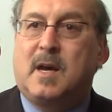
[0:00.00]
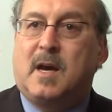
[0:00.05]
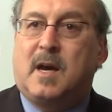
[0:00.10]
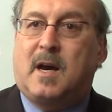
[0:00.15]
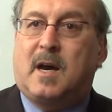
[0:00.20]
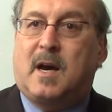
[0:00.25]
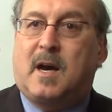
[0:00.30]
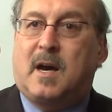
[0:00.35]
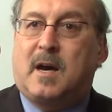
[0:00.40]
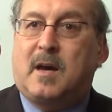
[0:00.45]

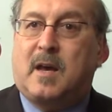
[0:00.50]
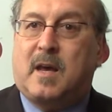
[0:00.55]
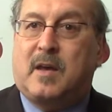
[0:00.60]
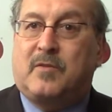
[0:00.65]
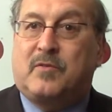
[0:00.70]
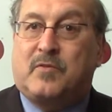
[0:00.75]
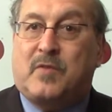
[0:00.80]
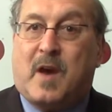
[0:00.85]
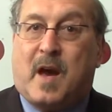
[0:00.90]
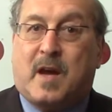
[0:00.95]
Uh,
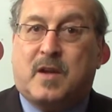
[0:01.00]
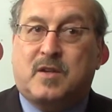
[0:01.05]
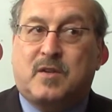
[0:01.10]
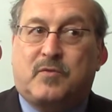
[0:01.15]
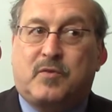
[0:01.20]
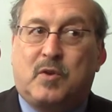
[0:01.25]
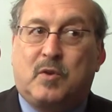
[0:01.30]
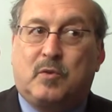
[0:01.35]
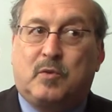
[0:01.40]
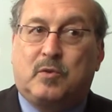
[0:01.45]
in fact,
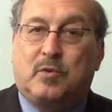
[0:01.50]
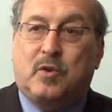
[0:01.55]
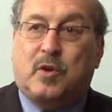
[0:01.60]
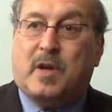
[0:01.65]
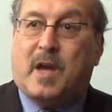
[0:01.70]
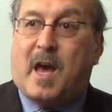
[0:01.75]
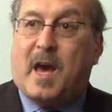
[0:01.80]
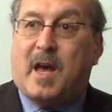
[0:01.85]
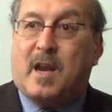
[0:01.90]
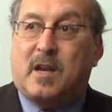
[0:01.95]
if you
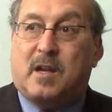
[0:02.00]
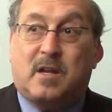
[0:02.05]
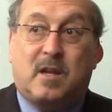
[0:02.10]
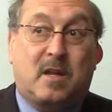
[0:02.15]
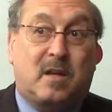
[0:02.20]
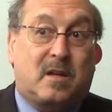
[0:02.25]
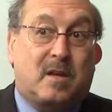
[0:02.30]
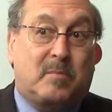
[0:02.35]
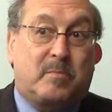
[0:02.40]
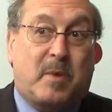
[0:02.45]
look at it
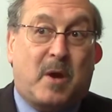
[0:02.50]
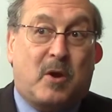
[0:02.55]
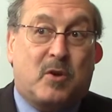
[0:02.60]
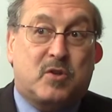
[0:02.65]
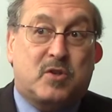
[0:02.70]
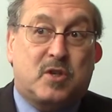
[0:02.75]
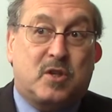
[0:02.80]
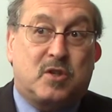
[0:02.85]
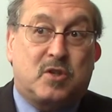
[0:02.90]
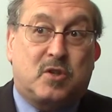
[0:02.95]
in
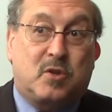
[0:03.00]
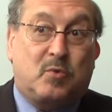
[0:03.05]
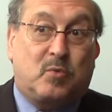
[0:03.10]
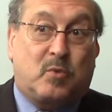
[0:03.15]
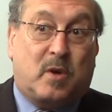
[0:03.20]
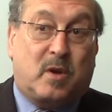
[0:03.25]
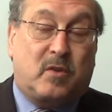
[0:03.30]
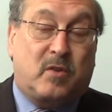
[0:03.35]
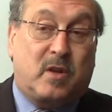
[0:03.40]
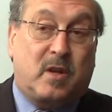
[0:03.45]
comparison to
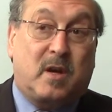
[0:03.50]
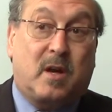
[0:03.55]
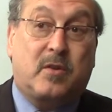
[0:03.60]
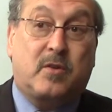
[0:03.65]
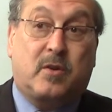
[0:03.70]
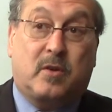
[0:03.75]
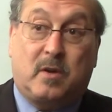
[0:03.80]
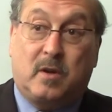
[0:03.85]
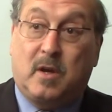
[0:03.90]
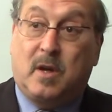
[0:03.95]
one of the
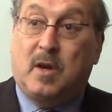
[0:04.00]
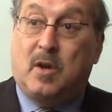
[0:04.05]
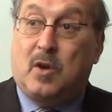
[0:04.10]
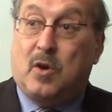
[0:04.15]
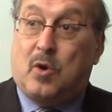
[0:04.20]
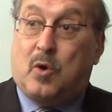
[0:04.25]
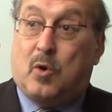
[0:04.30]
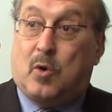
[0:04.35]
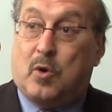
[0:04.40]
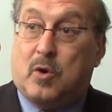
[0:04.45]
other
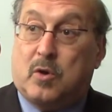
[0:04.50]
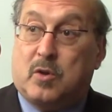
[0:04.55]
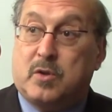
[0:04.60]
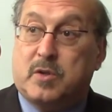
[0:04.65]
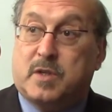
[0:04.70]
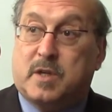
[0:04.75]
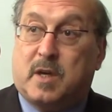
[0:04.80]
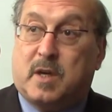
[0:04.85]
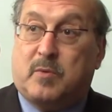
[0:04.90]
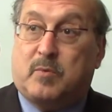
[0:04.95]

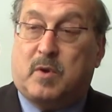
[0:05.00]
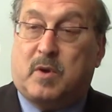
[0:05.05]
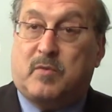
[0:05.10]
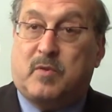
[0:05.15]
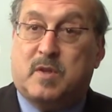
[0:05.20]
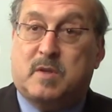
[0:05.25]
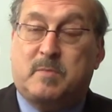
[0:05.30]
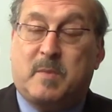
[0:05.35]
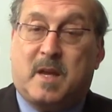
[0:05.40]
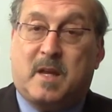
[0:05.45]
Orals, uh, one of
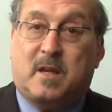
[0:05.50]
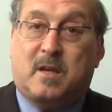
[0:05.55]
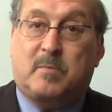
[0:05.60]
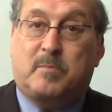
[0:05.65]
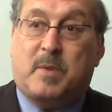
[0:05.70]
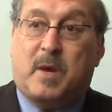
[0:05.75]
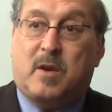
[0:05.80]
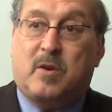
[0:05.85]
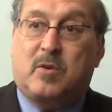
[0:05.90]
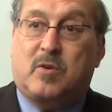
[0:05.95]
its main
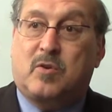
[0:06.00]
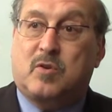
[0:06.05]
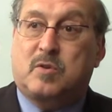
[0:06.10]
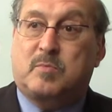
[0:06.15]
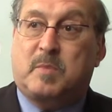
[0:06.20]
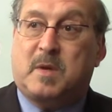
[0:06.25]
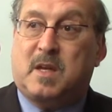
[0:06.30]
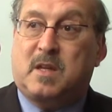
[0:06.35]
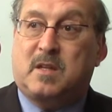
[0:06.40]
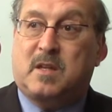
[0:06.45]
competitors
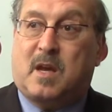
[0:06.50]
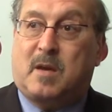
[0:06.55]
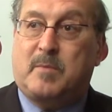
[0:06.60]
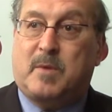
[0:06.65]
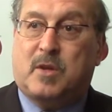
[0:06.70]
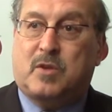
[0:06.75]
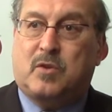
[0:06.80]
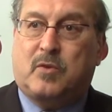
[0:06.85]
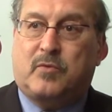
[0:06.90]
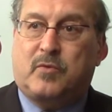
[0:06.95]
being
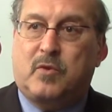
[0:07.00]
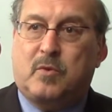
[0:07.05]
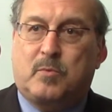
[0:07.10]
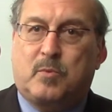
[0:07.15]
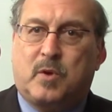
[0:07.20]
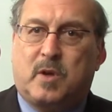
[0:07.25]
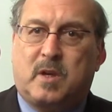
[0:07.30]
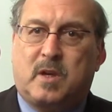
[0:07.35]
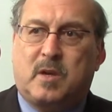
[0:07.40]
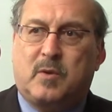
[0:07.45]
dimethyl
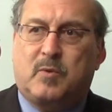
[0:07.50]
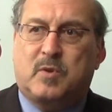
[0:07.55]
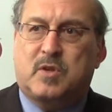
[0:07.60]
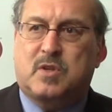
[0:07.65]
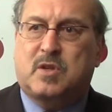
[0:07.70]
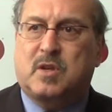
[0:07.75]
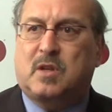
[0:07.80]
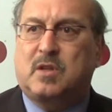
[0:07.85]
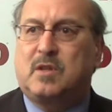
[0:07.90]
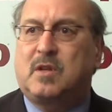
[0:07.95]
fumarate, it was
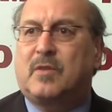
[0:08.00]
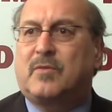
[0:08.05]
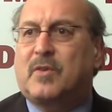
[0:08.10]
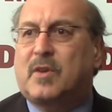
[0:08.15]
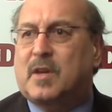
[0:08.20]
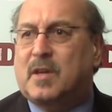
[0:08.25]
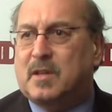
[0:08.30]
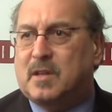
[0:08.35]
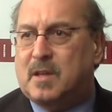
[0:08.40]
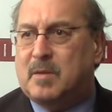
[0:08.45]

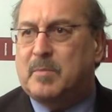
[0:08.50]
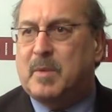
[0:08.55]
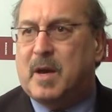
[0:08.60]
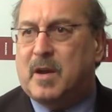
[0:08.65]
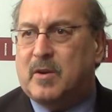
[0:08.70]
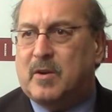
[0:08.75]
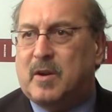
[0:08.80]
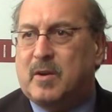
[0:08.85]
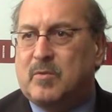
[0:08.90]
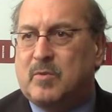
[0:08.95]
significantly
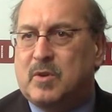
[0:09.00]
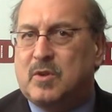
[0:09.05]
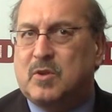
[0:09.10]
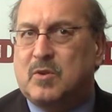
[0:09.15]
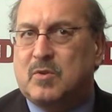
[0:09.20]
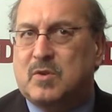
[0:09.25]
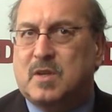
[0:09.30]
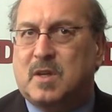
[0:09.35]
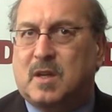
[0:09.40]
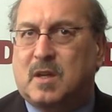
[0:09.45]
better at
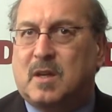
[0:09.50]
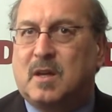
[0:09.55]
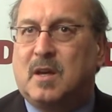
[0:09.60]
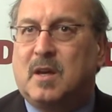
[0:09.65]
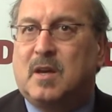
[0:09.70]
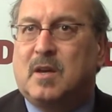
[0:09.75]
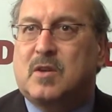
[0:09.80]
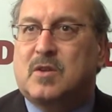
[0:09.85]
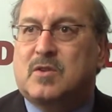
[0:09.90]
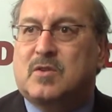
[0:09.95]
reducing
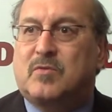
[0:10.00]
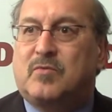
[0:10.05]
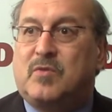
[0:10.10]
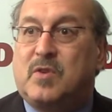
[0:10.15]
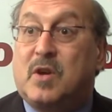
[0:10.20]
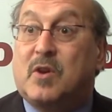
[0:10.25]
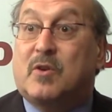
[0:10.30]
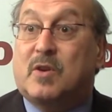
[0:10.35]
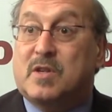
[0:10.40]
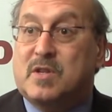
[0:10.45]

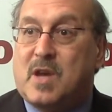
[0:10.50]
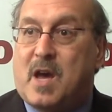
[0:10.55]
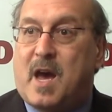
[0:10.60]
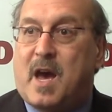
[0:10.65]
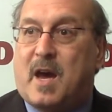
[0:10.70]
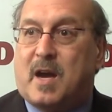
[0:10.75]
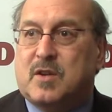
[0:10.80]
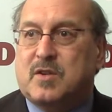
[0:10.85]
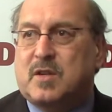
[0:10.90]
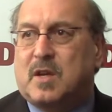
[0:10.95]
severe
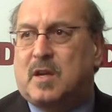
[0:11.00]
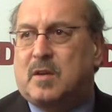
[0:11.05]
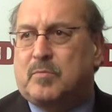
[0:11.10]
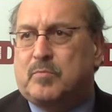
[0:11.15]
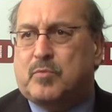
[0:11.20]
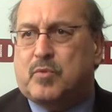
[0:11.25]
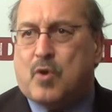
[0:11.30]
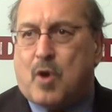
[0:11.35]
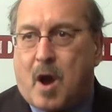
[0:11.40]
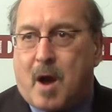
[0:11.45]
attacks.
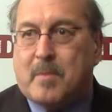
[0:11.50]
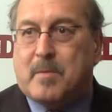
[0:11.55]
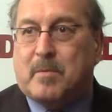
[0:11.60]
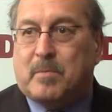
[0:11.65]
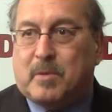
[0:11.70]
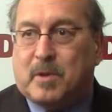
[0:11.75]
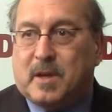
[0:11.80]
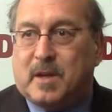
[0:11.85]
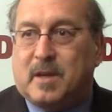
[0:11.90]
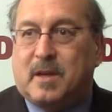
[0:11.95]
And
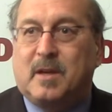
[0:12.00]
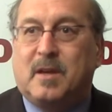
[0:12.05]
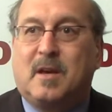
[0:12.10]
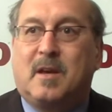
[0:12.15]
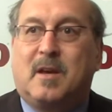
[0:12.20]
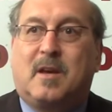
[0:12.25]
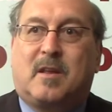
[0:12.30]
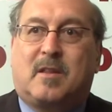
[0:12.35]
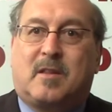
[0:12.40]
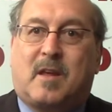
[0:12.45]
probably
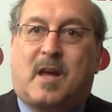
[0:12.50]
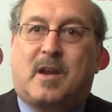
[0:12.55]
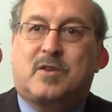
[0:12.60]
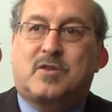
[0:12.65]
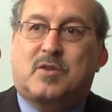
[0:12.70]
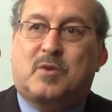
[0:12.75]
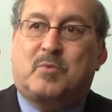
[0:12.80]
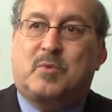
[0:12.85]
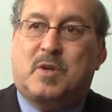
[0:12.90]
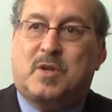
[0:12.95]
that
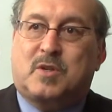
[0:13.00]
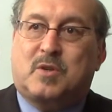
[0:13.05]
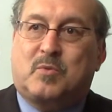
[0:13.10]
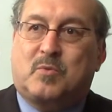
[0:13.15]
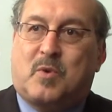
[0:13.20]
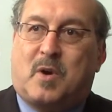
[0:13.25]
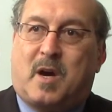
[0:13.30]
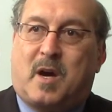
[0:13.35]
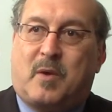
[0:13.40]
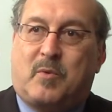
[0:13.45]
is the reason
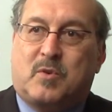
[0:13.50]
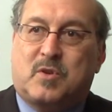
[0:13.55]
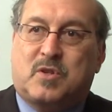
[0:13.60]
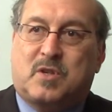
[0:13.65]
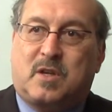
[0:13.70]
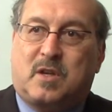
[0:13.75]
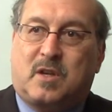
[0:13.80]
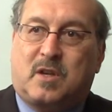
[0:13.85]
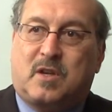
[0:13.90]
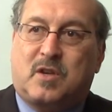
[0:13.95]
why we're
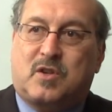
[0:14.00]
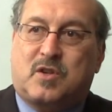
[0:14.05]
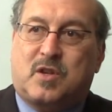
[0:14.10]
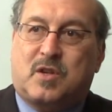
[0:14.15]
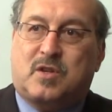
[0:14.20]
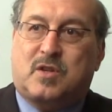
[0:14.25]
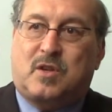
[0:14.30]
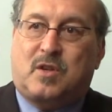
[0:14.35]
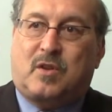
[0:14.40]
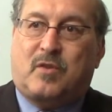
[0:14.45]
seeing
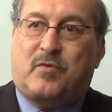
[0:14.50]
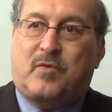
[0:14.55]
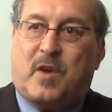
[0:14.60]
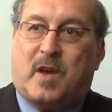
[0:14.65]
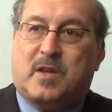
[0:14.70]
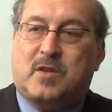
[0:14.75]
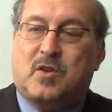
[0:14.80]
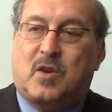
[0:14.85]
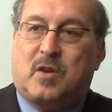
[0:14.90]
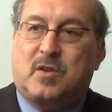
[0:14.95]
consistent
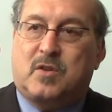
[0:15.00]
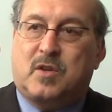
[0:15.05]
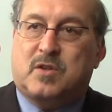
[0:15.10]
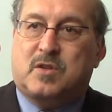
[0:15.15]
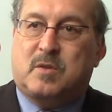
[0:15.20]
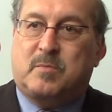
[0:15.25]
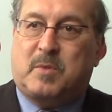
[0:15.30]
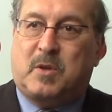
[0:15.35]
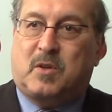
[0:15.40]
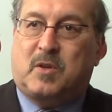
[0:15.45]
effects on
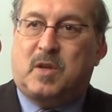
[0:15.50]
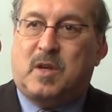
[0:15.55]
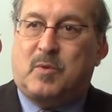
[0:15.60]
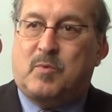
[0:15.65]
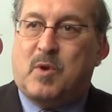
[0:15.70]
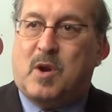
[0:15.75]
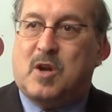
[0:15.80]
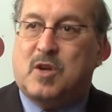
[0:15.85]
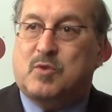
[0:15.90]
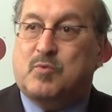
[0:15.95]
disability,
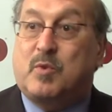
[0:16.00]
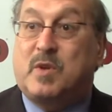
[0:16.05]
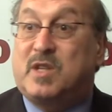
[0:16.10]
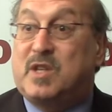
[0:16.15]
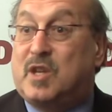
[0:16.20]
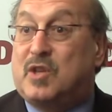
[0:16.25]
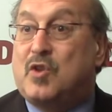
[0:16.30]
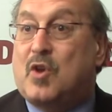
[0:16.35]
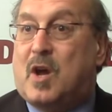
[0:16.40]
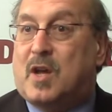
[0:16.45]
whereas we
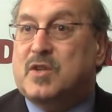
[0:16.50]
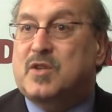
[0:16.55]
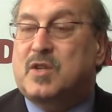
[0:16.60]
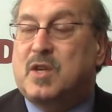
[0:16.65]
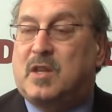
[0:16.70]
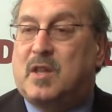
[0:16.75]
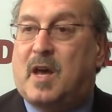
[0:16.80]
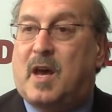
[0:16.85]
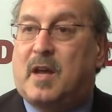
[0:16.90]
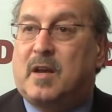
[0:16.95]
did not
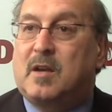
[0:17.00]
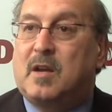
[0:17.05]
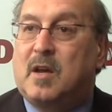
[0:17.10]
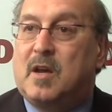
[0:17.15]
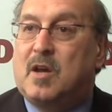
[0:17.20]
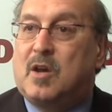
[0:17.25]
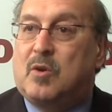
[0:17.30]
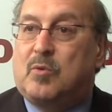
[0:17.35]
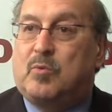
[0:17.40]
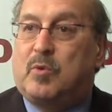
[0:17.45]
see that
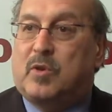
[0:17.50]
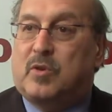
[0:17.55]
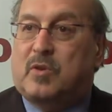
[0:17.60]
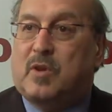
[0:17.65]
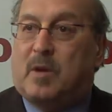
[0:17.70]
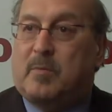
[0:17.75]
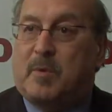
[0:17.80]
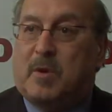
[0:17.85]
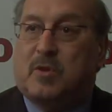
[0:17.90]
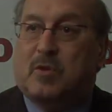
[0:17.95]
with
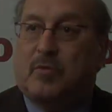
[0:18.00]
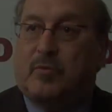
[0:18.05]
dimethyl